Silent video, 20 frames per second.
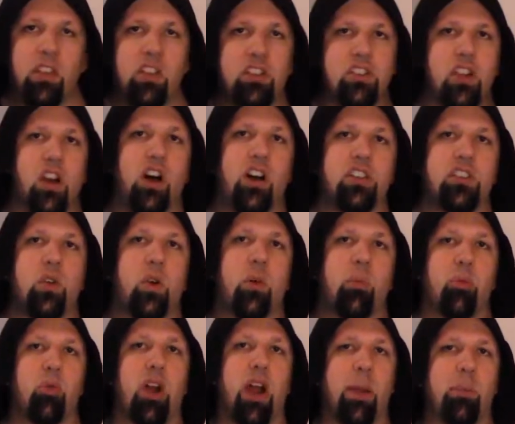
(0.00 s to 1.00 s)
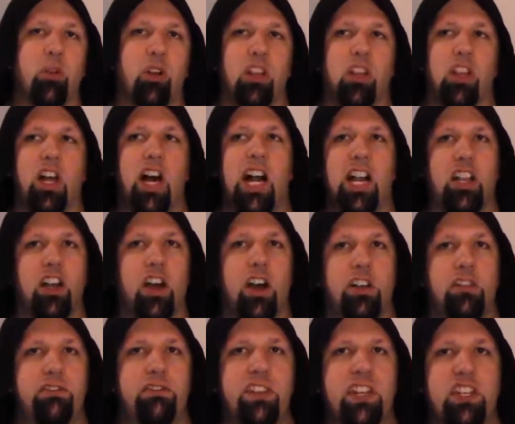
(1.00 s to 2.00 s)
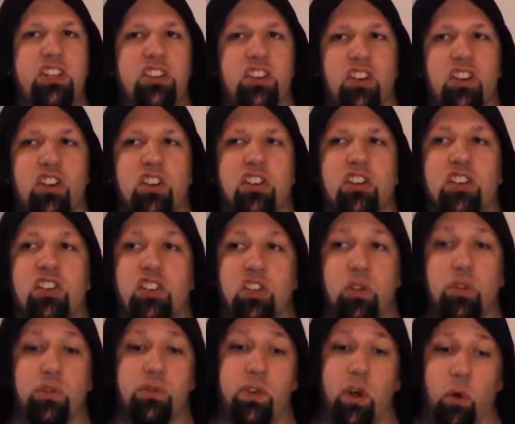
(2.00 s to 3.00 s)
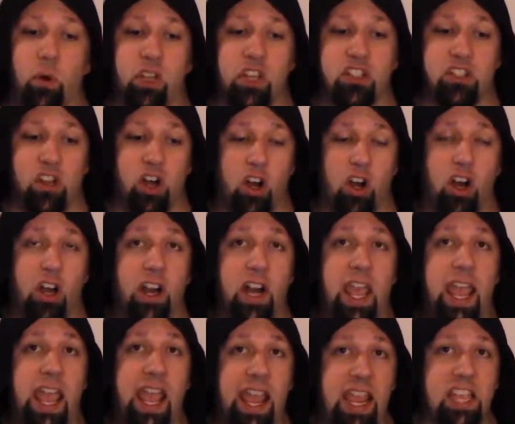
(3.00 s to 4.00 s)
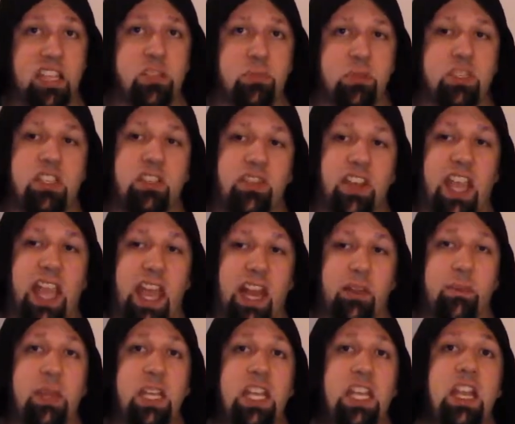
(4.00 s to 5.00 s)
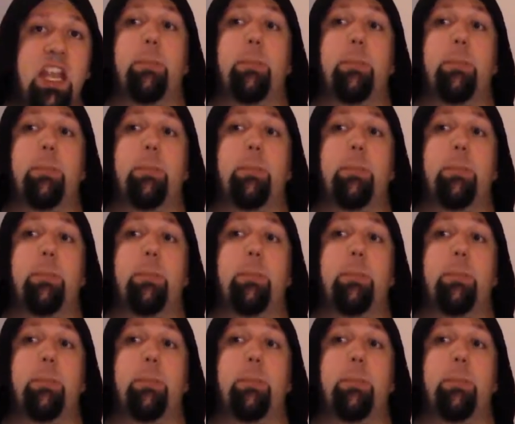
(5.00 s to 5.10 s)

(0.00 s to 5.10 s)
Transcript: There's also a proper lock-on feature to focus on a specific enemy,